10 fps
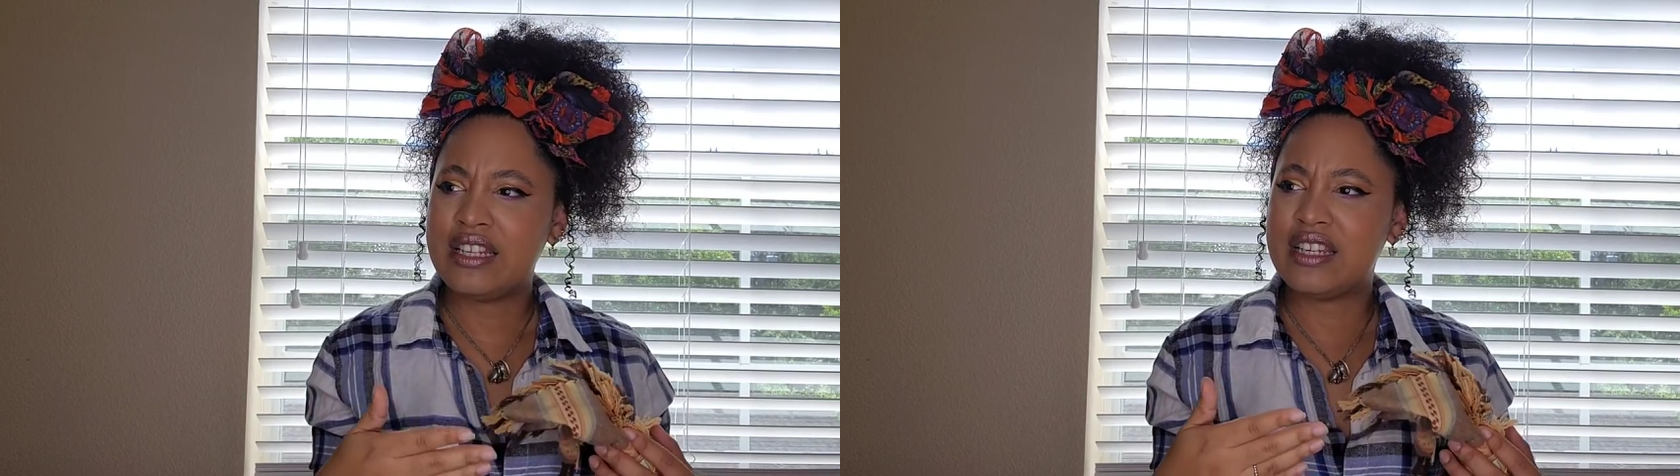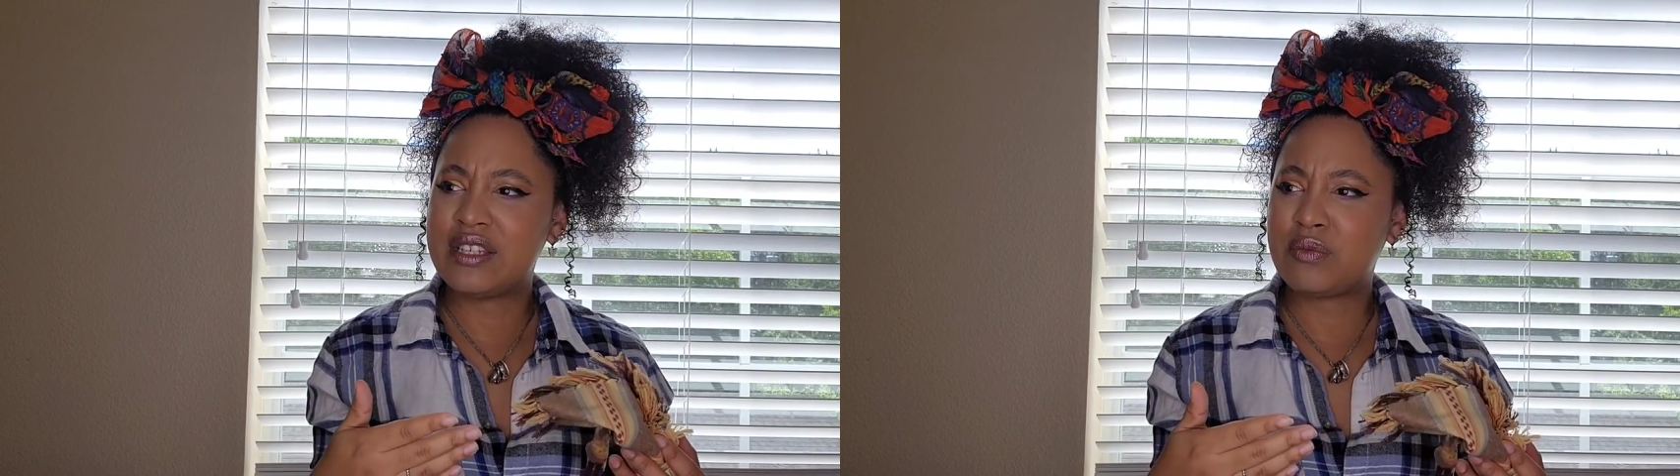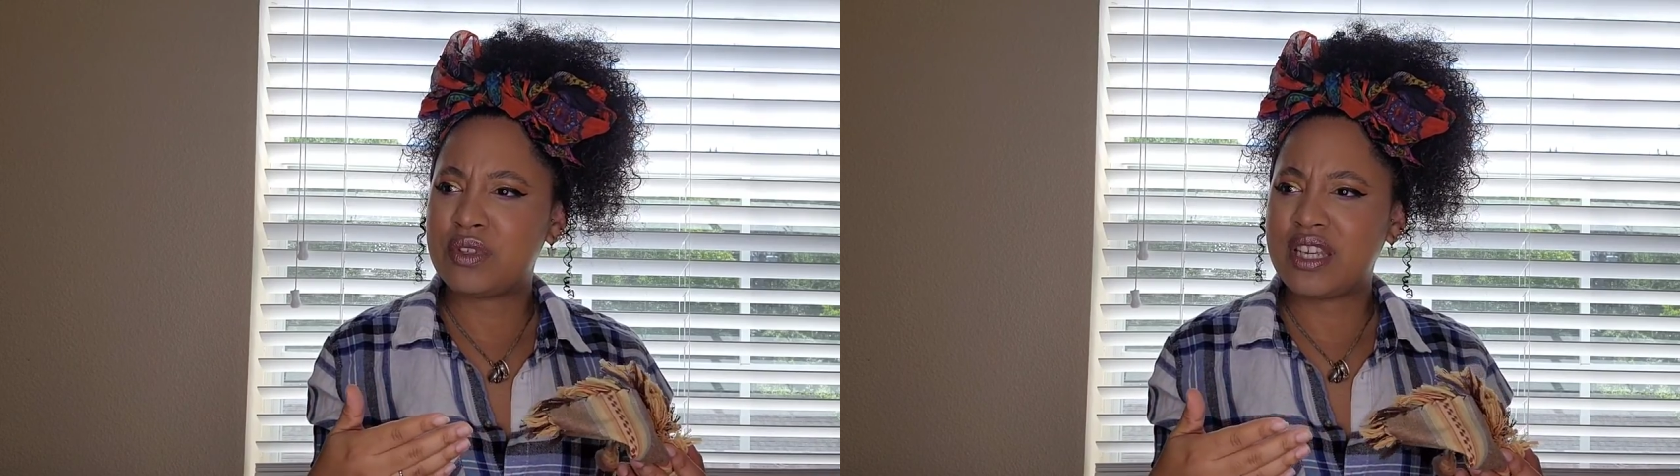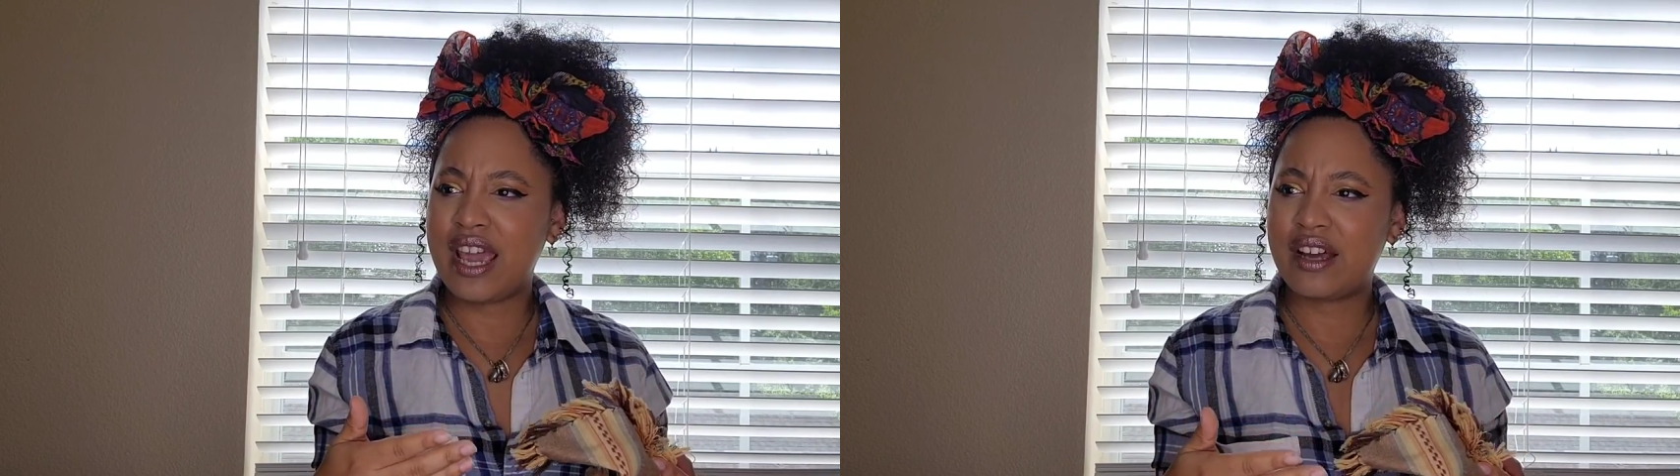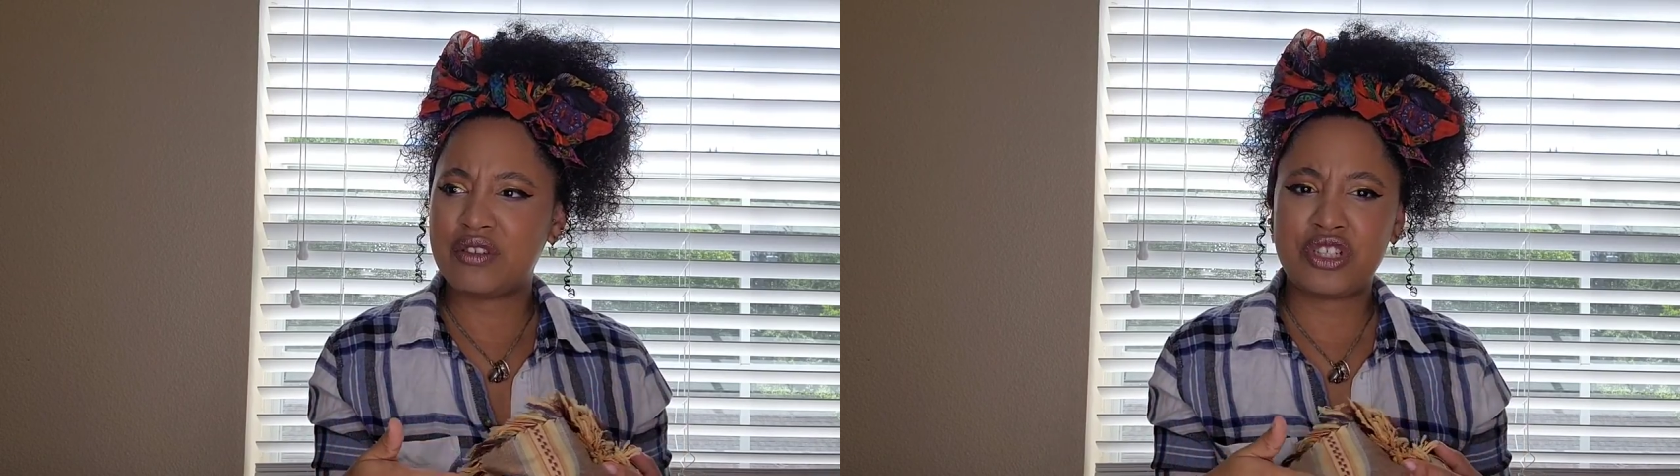This was
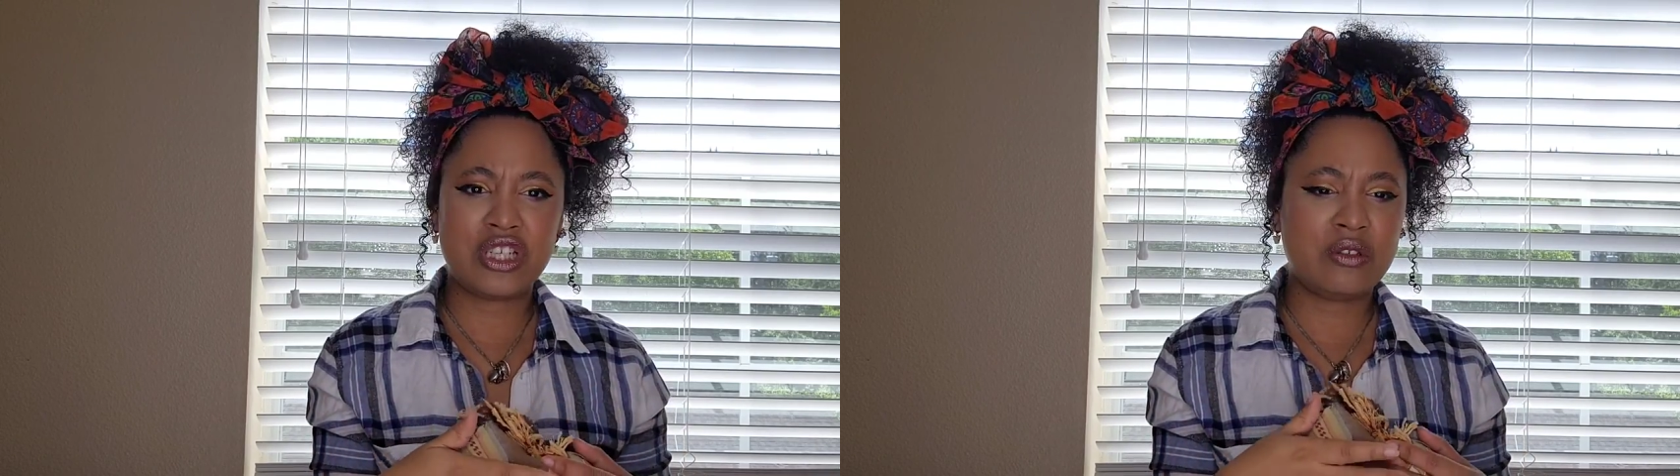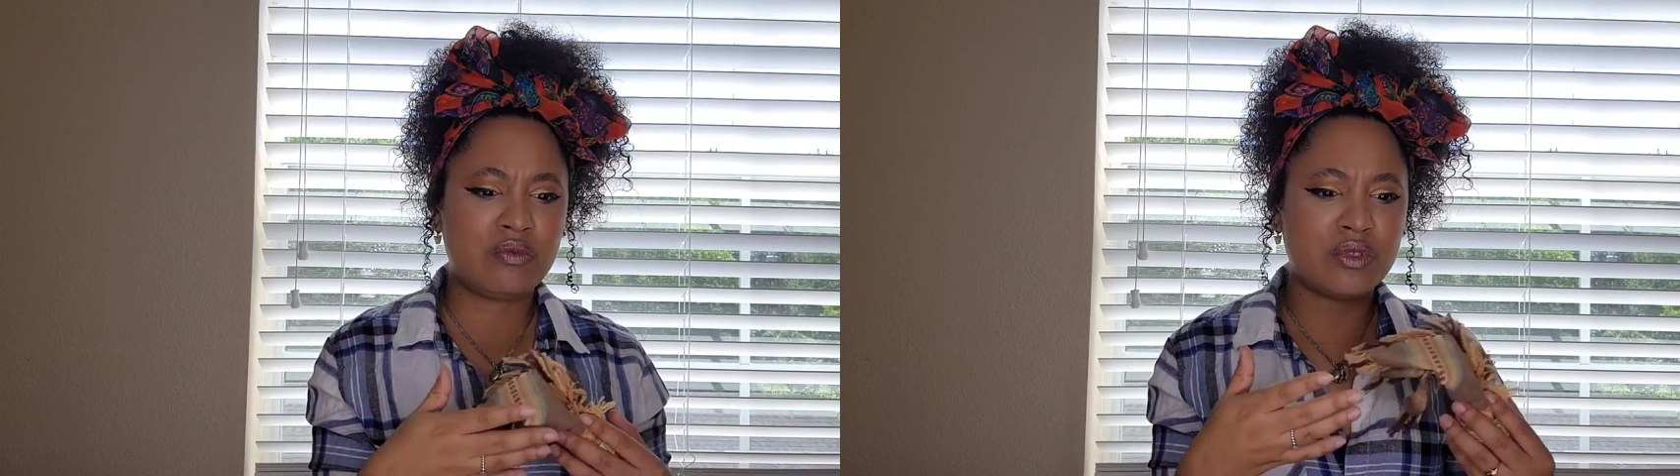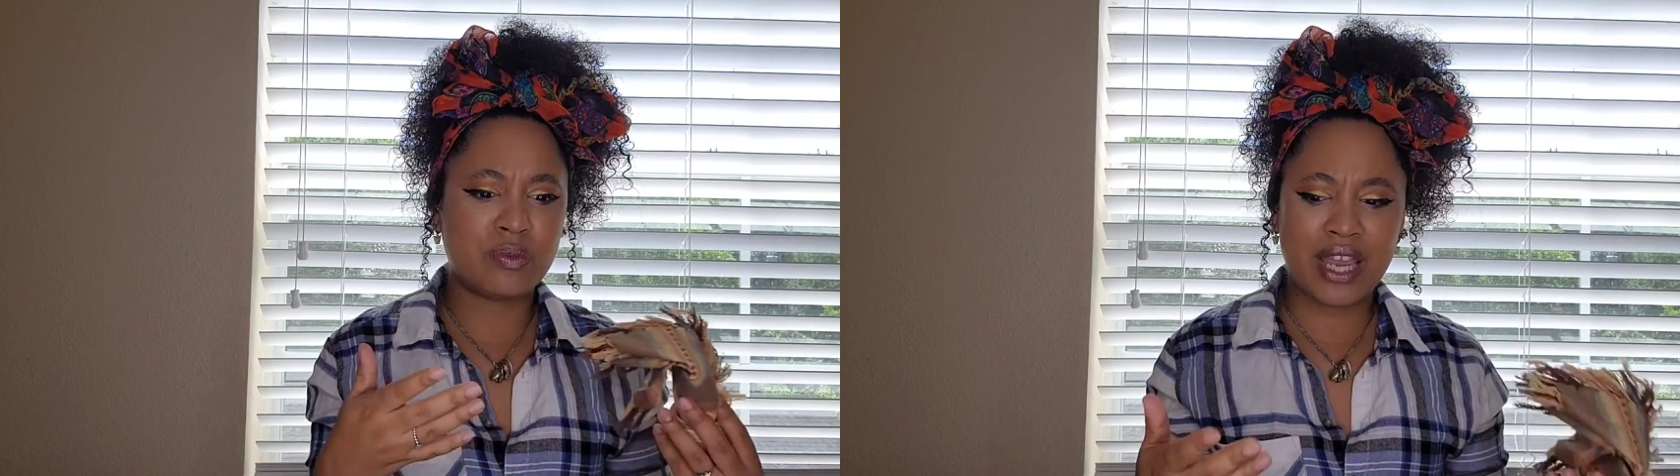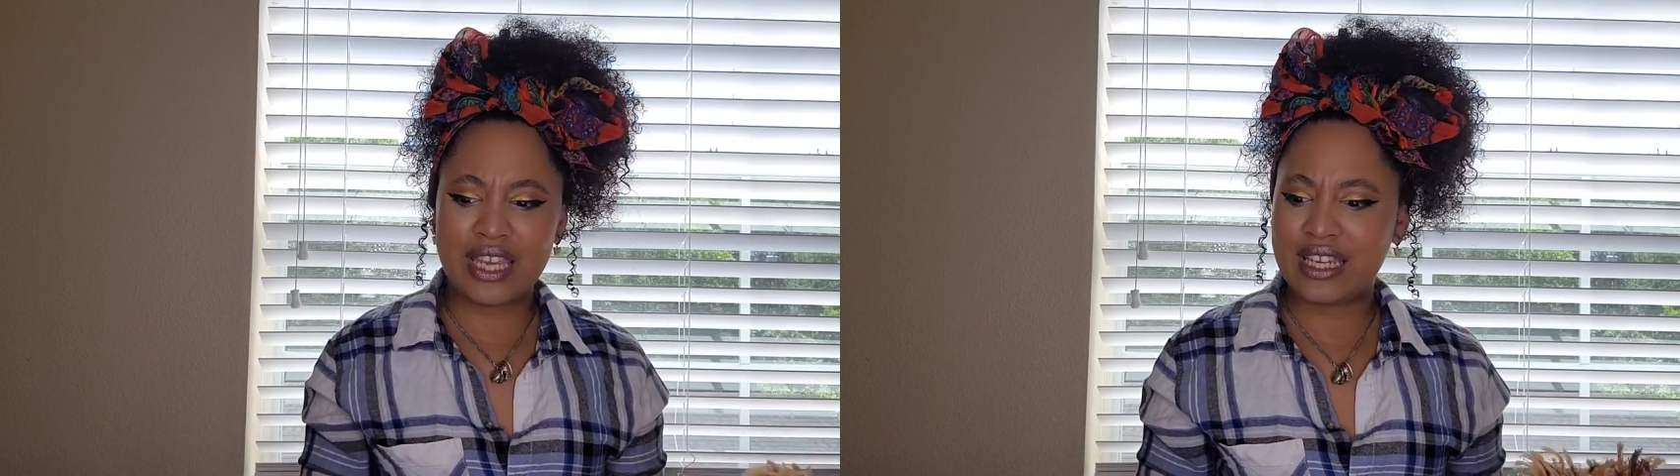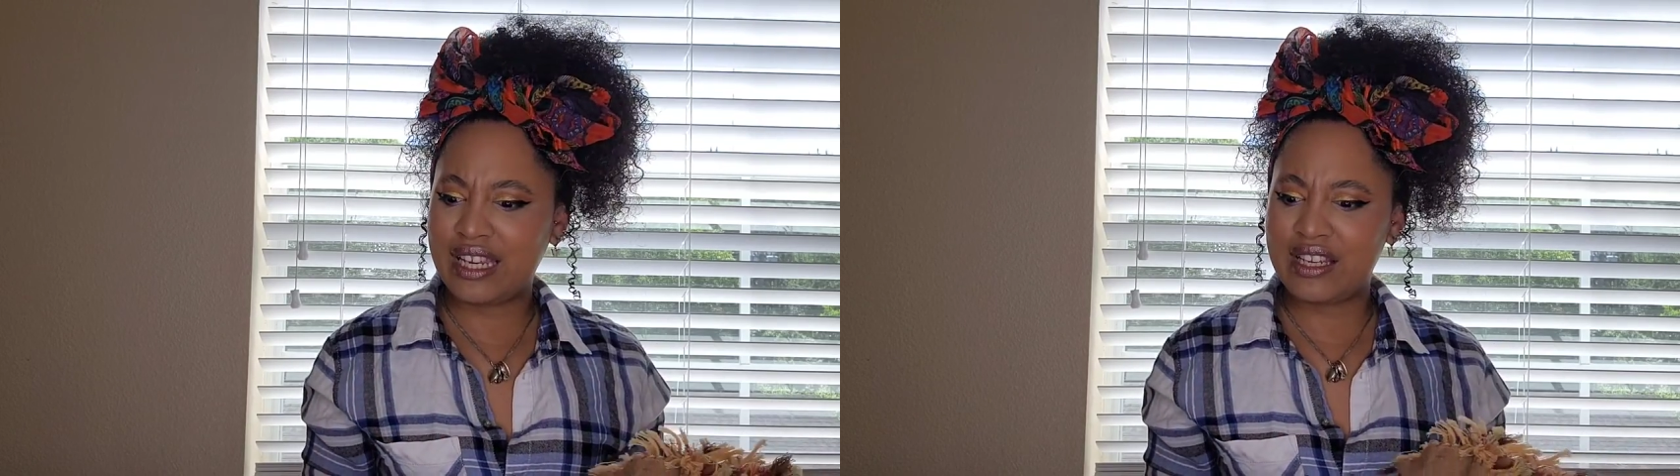how she was making